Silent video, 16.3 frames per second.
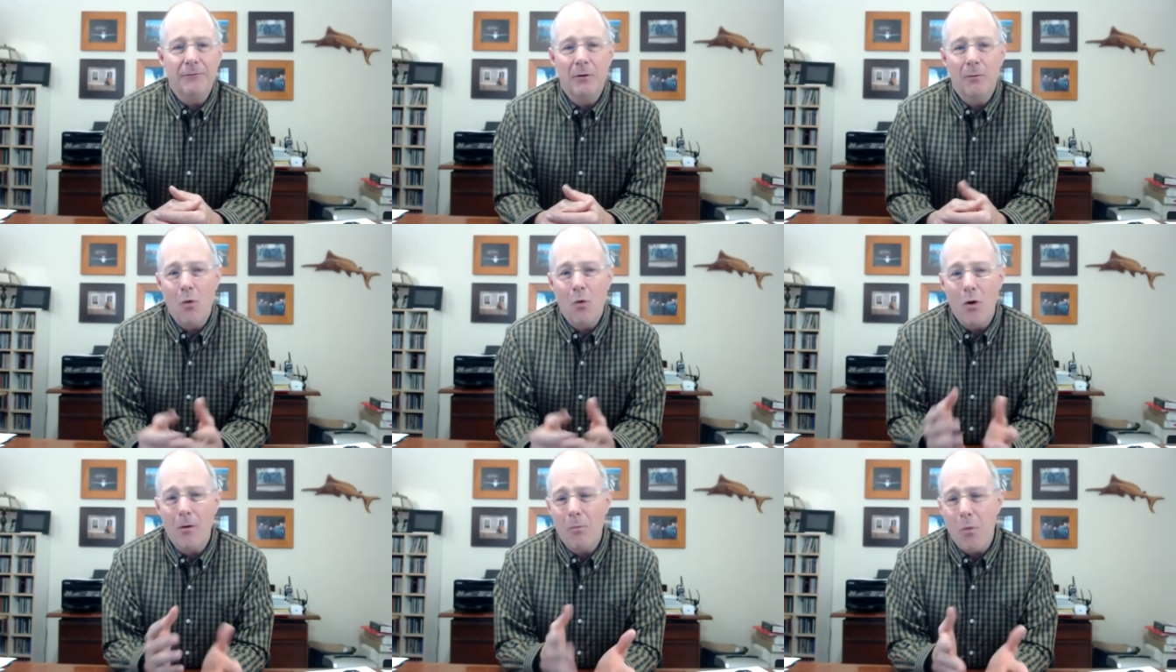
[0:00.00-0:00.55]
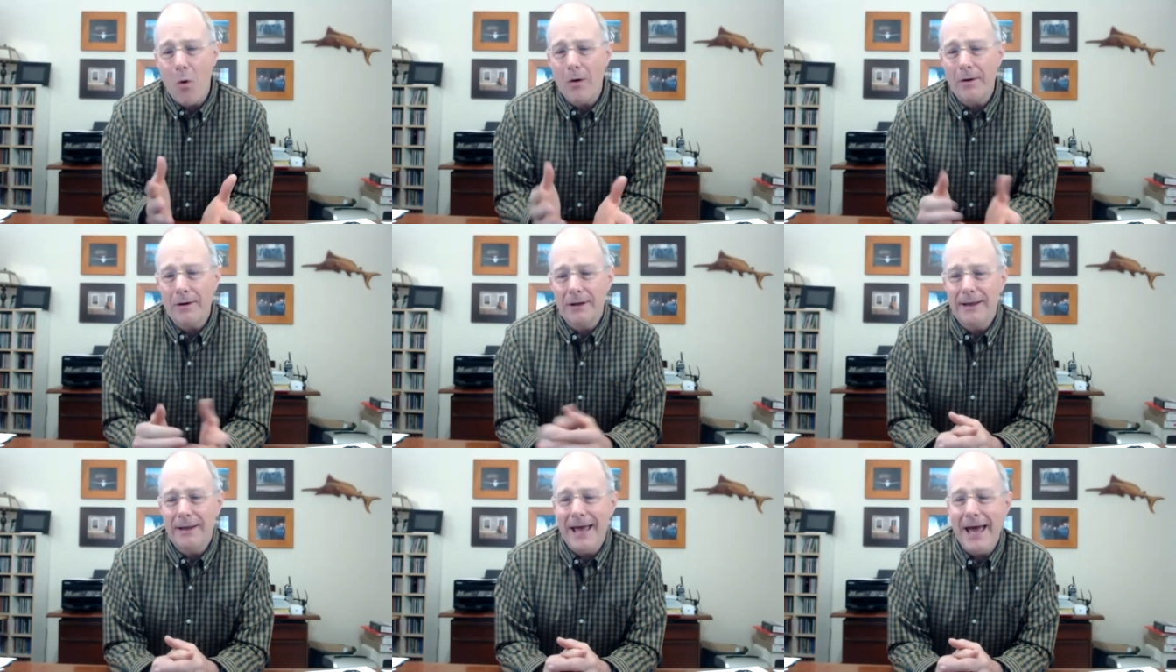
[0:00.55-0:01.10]
But more important
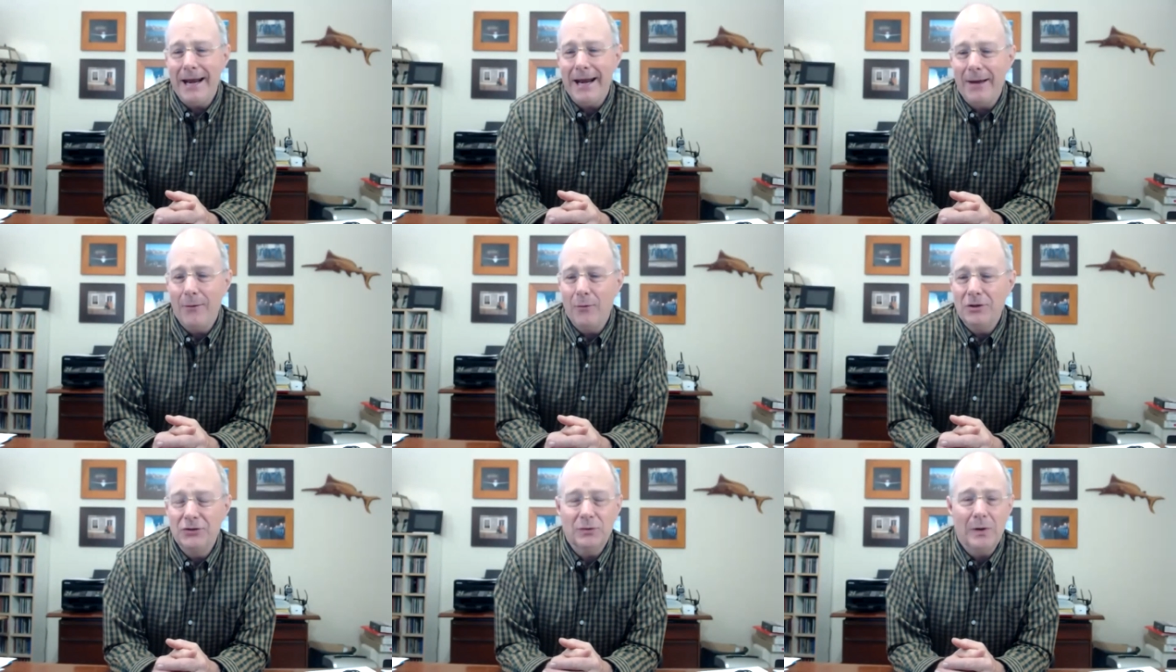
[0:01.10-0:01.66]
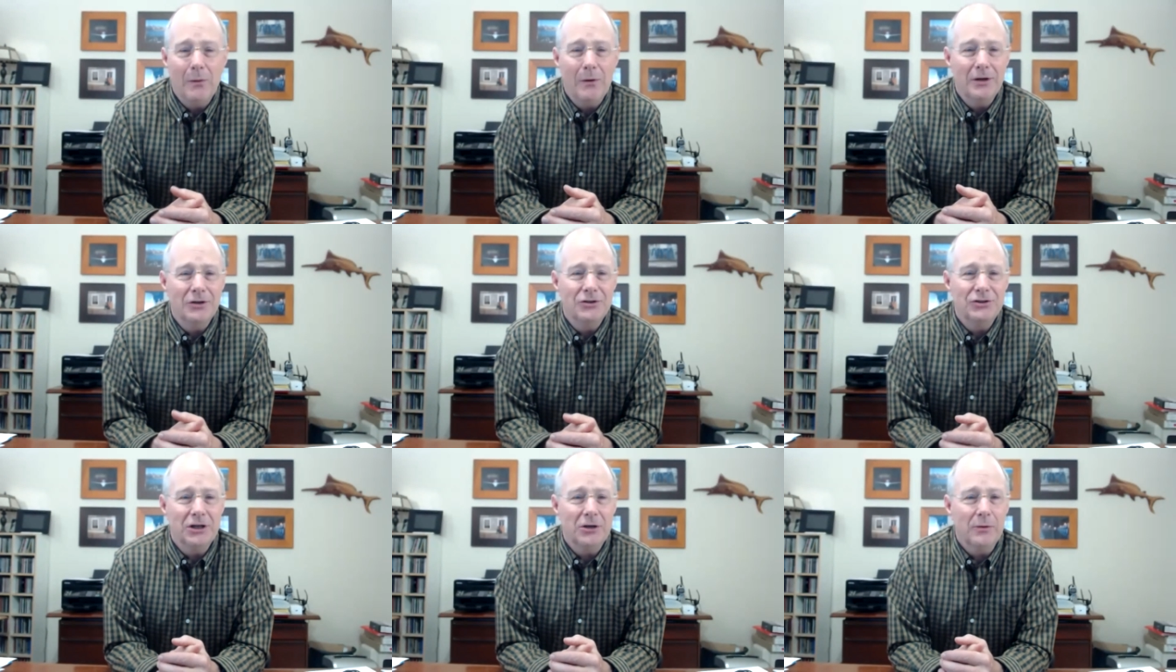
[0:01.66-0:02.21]
to that, which is what I want to
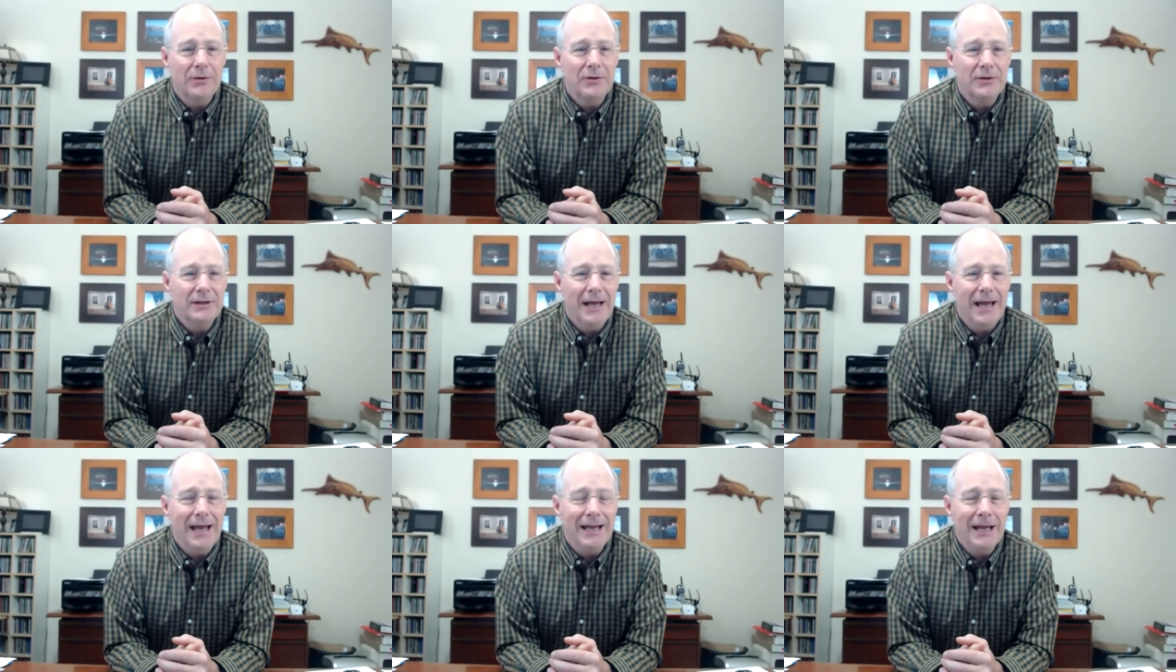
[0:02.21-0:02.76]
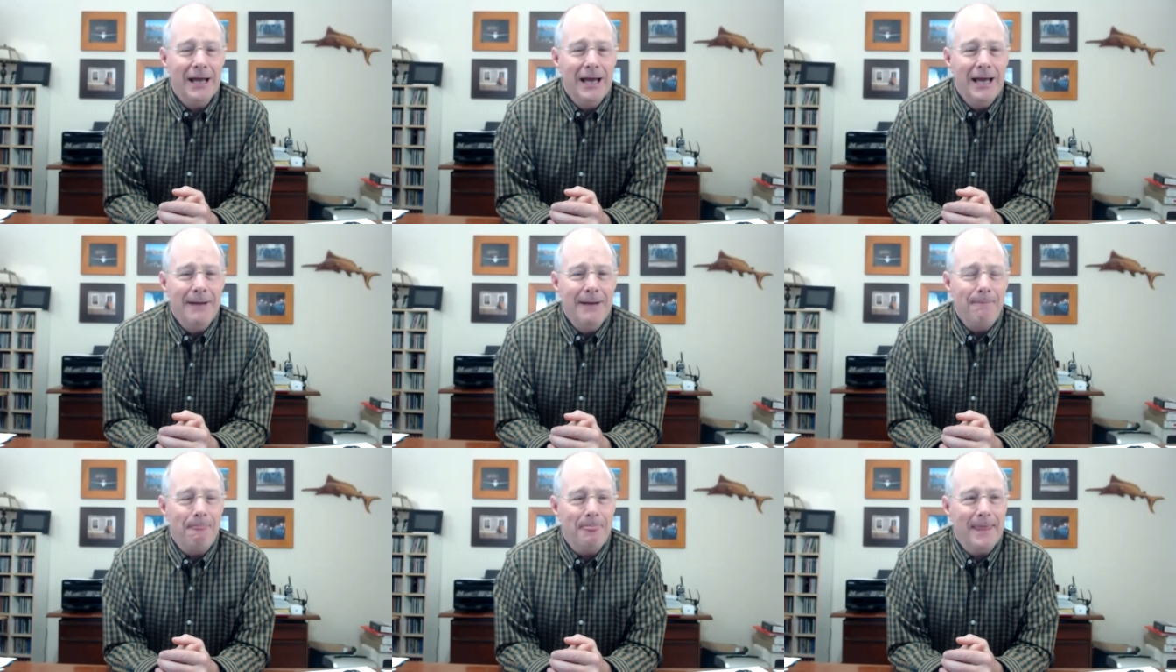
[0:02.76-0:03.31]
share with you today,
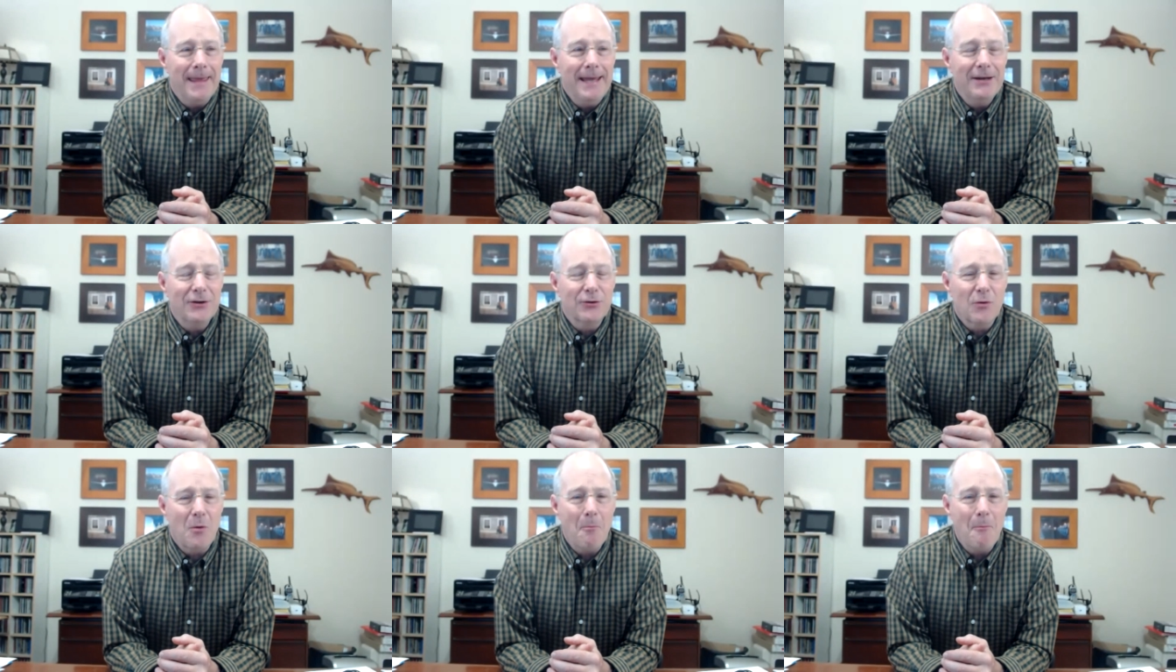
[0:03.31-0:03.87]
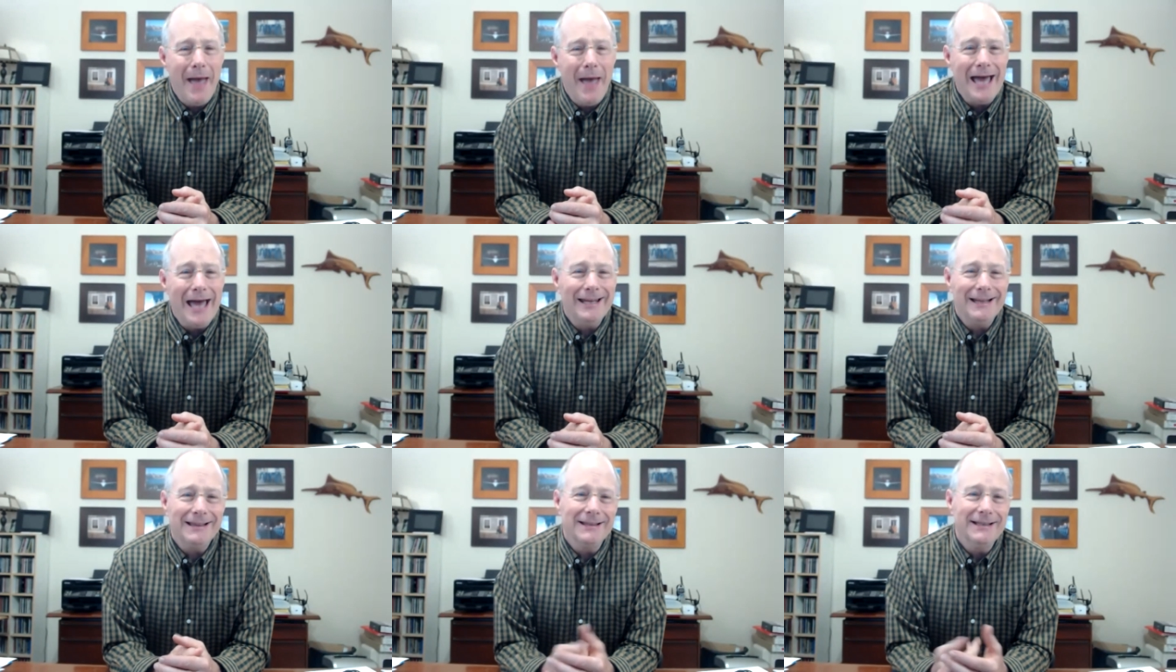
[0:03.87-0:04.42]
it
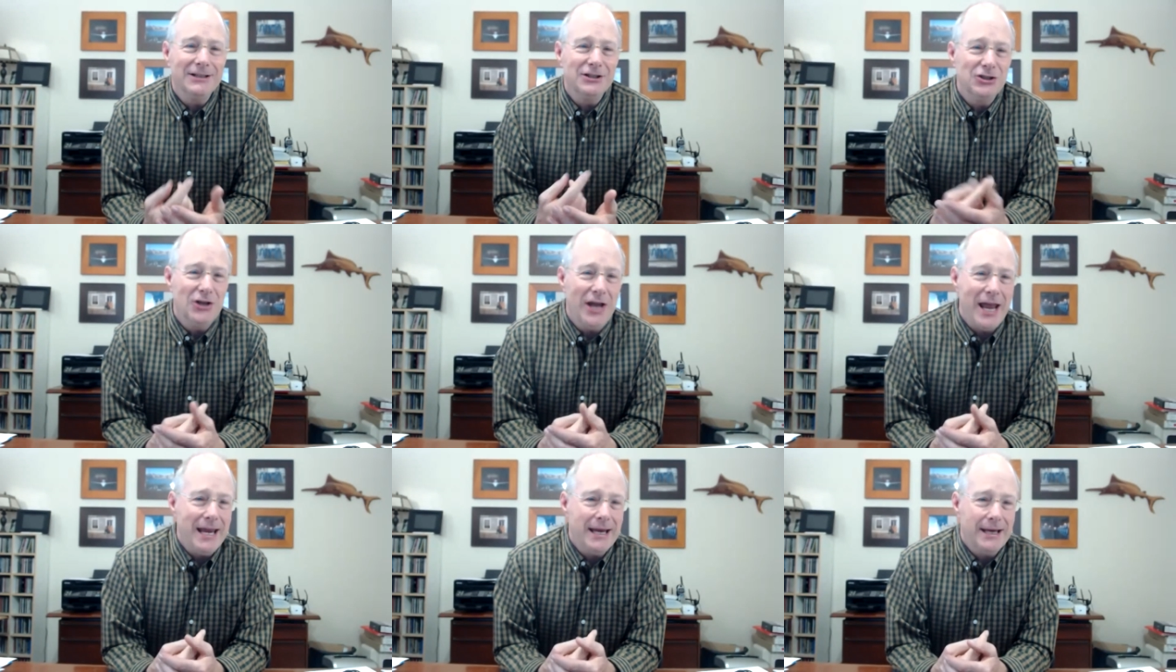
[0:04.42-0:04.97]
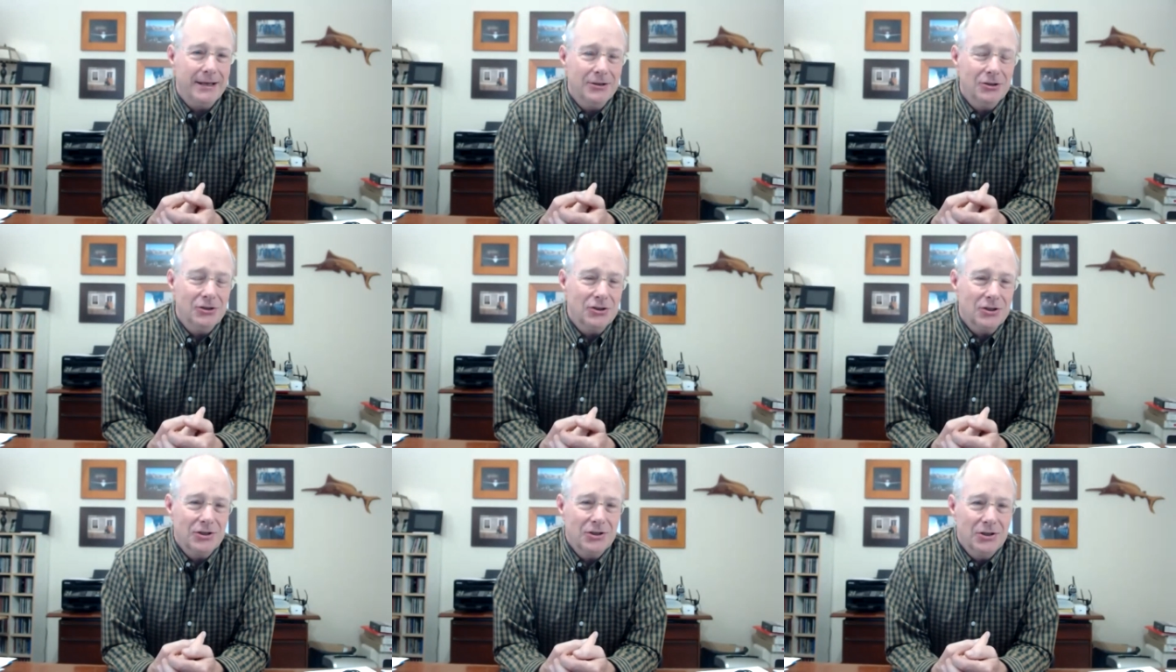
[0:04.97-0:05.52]
dramatically
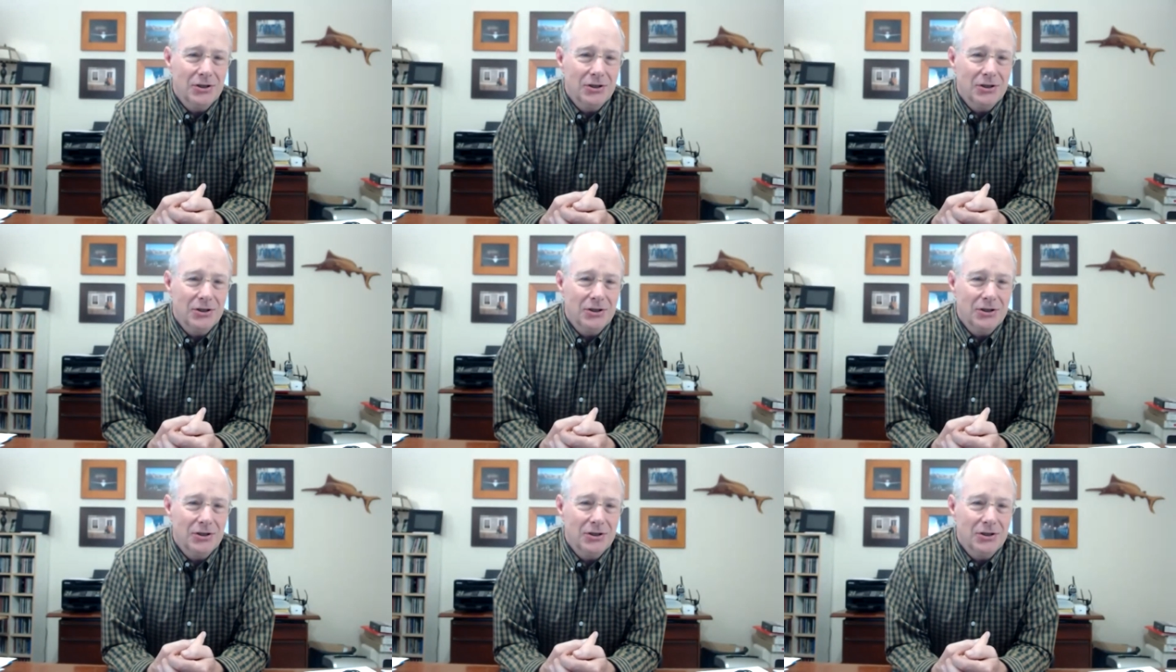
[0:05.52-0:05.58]
changed